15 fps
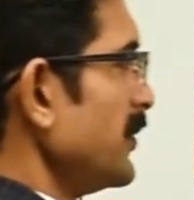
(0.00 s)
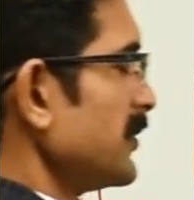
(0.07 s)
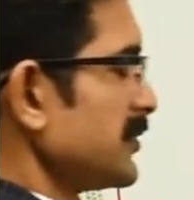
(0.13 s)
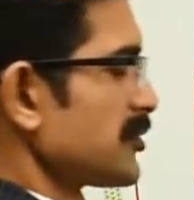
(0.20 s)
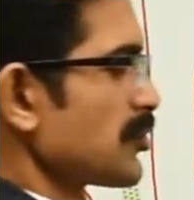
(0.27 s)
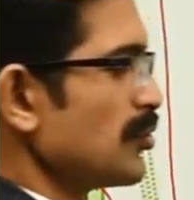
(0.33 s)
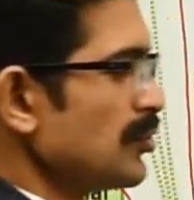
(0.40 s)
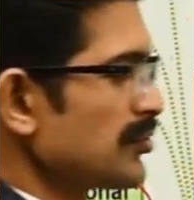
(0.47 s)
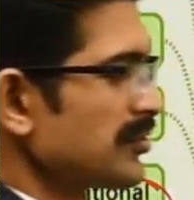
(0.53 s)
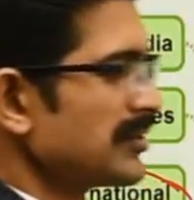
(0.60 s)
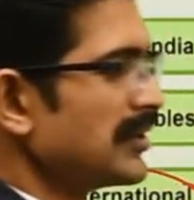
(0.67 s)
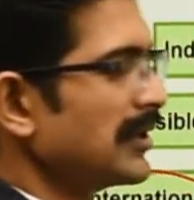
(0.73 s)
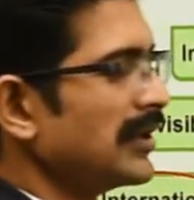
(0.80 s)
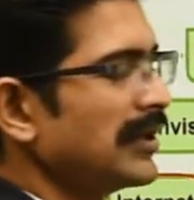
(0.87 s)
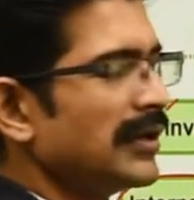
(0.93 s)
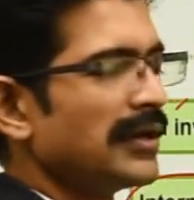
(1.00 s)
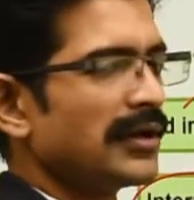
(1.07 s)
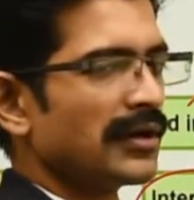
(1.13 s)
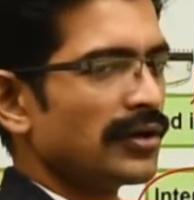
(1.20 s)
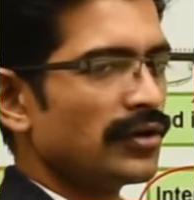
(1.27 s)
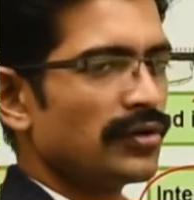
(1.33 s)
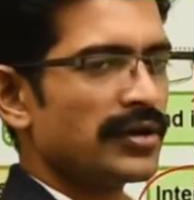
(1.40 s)
shows the
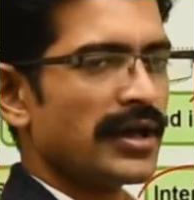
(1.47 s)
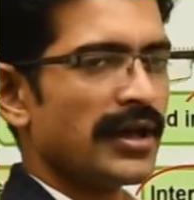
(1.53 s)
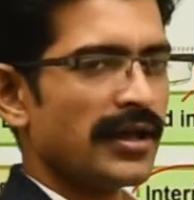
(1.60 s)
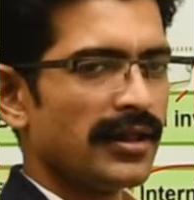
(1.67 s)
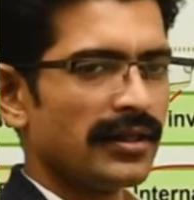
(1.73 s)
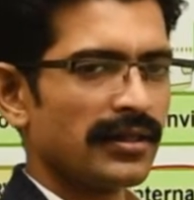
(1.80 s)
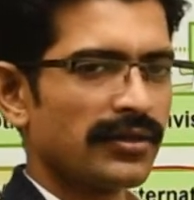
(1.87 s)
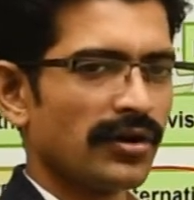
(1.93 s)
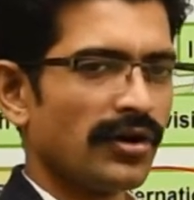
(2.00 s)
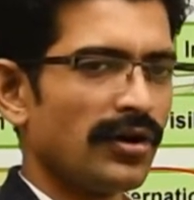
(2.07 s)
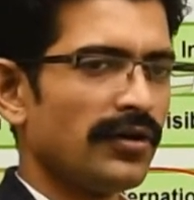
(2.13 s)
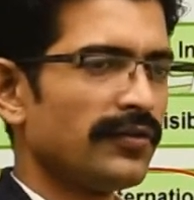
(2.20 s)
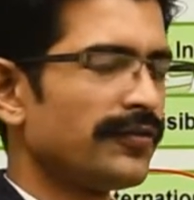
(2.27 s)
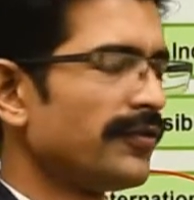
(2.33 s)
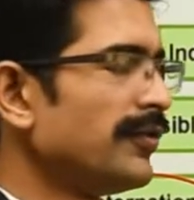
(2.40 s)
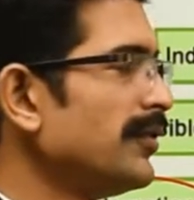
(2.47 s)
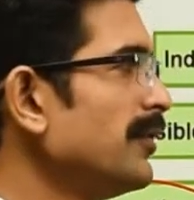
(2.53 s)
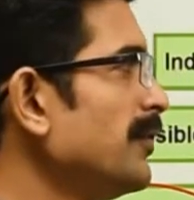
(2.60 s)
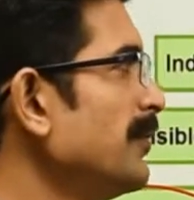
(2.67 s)
good health of